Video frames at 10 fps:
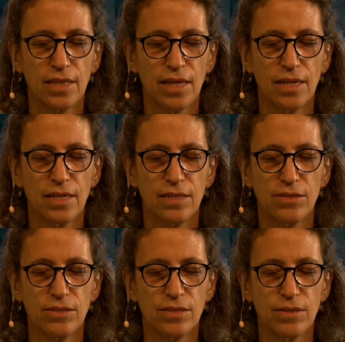that it
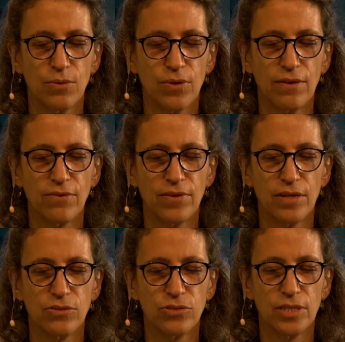is, the wave of
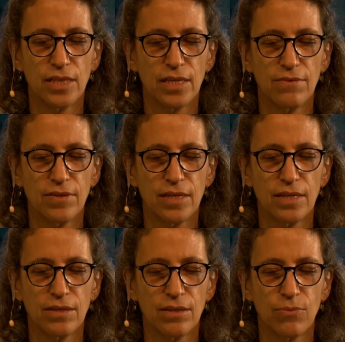energy
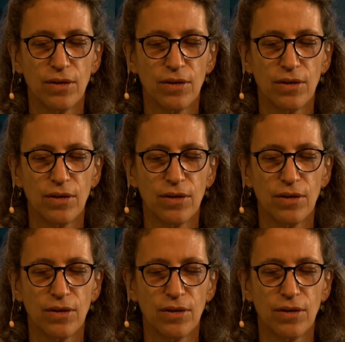leaving,